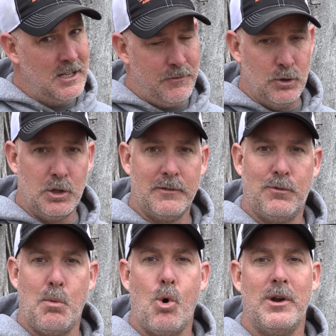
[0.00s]
if you're looking
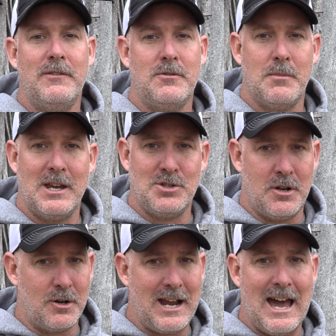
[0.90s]
for more information
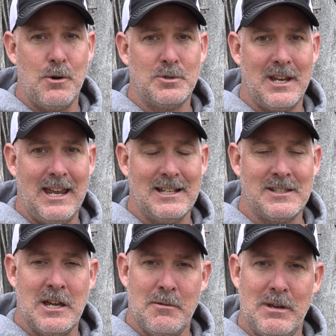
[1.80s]
on our coyote stands,
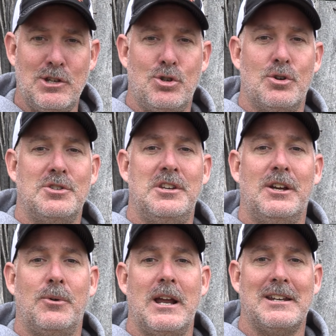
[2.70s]
be sure to
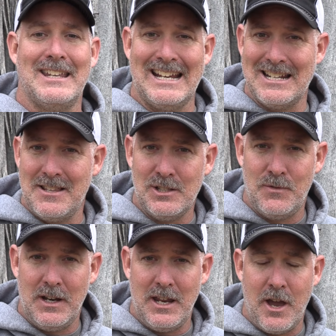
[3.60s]
stick around to the end of this
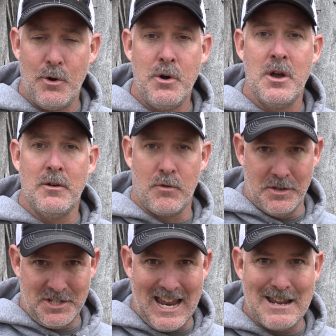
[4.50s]
video for
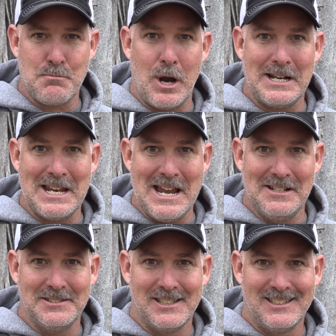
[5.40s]
the stand
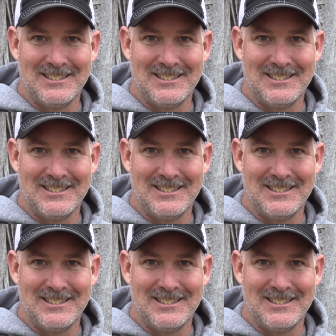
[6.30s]
breakdowns.